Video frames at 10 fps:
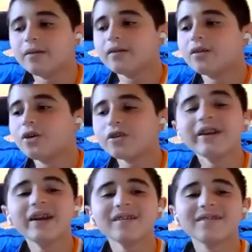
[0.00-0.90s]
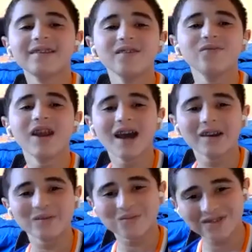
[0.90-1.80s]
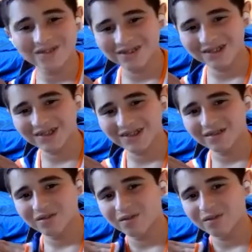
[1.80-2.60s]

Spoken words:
guarding Steven Adams. with